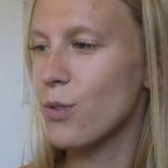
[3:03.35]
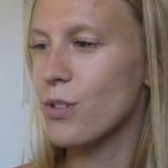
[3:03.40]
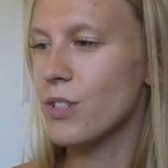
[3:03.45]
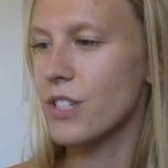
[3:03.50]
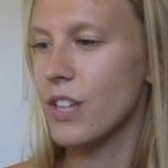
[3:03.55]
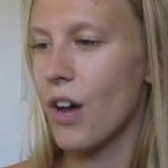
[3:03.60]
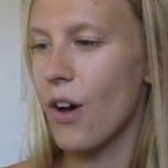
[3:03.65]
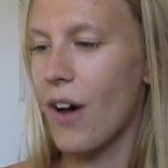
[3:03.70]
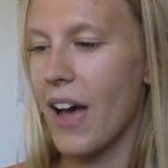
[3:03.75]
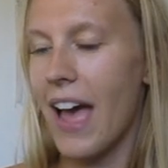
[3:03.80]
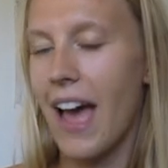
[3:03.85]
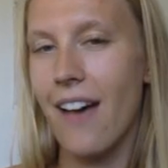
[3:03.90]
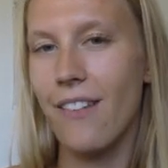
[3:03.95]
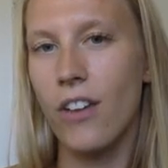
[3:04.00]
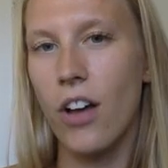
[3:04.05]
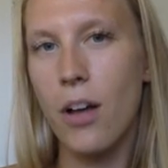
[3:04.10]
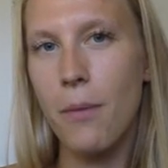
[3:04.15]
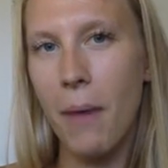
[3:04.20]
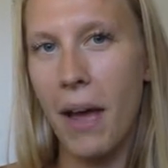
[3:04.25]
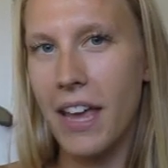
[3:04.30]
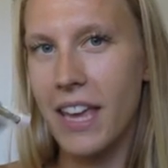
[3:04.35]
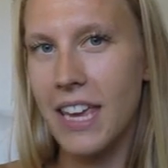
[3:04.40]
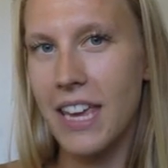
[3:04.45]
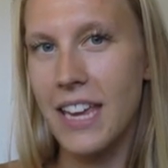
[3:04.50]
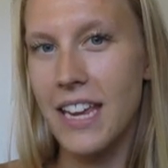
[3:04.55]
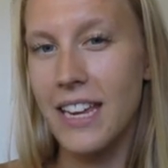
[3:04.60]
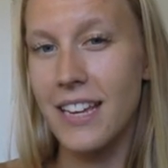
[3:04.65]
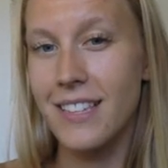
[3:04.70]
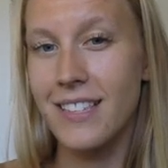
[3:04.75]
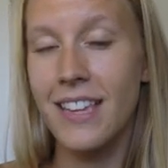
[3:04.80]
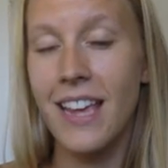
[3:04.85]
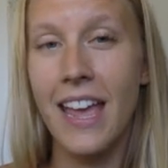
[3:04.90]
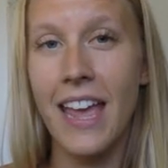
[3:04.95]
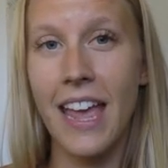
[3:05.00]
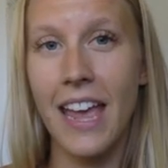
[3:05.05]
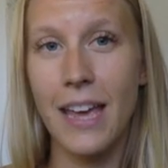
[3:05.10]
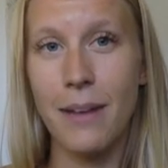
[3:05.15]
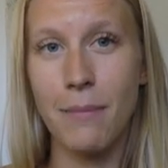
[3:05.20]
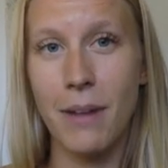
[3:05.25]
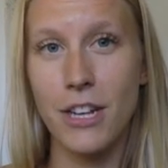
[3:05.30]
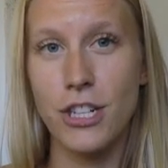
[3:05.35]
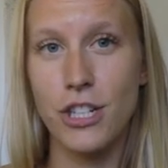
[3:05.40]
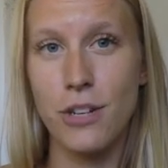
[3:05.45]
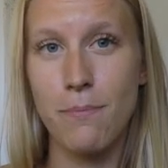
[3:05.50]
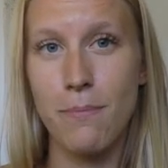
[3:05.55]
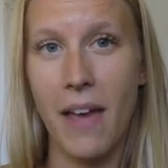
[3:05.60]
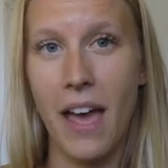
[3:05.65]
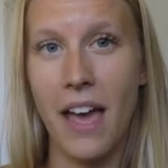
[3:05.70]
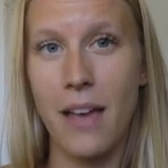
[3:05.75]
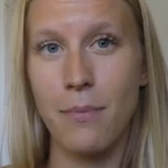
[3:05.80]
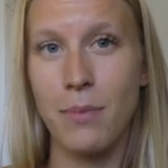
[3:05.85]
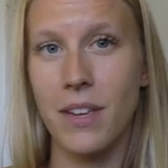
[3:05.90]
so I have all my keys in my gym bag